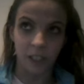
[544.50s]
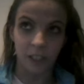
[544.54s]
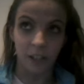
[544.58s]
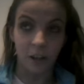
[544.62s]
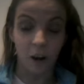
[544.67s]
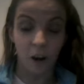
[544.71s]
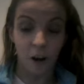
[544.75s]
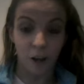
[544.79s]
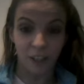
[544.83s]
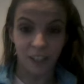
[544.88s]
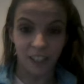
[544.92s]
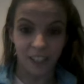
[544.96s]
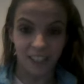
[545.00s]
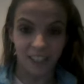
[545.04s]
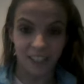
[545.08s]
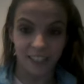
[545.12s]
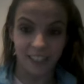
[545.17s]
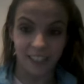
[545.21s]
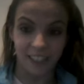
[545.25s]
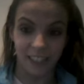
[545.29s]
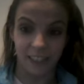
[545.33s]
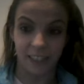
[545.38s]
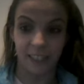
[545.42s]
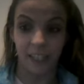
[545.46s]
In
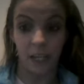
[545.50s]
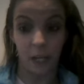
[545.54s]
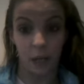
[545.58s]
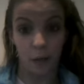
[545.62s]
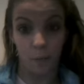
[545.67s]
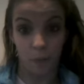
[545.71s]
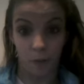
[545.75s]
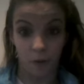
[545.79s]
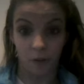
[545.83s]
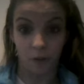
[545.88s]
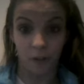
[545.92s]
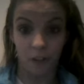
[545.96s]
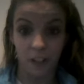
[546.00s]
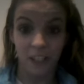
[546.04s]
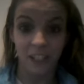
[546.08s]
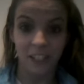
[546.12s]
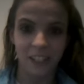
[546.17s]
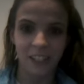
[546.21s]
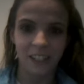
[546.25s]
August. It's April.